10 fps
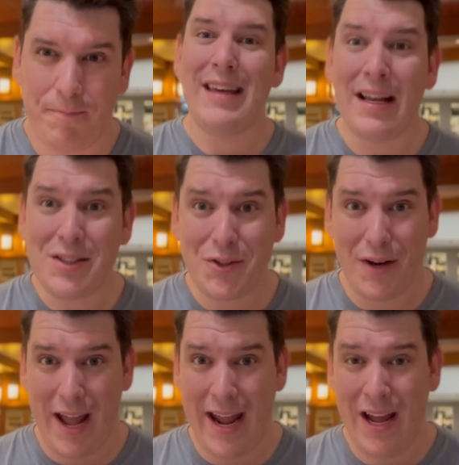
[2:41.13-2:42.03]

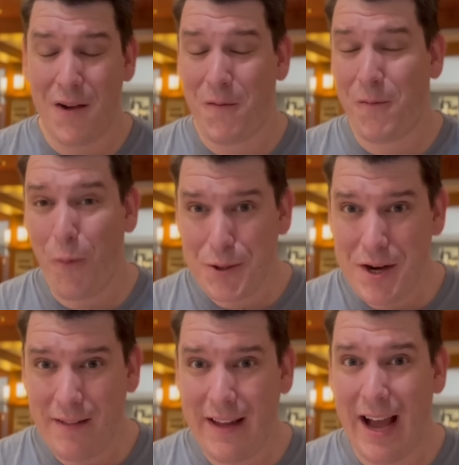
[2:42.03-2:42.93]
Yesterday,
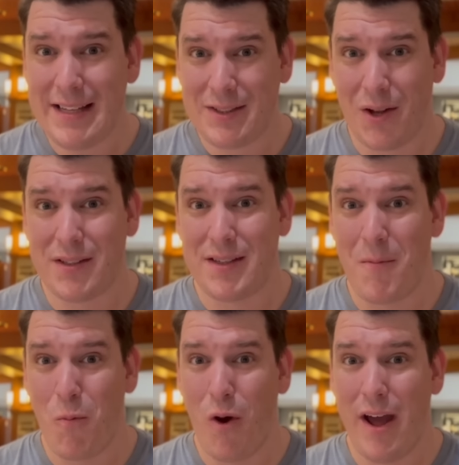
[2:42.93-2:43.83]
unfortunately, I saw
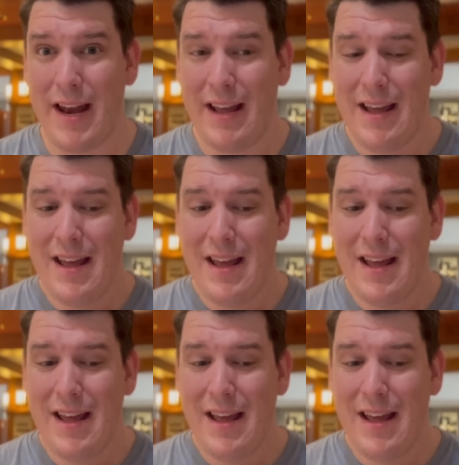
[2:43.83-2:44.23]
someone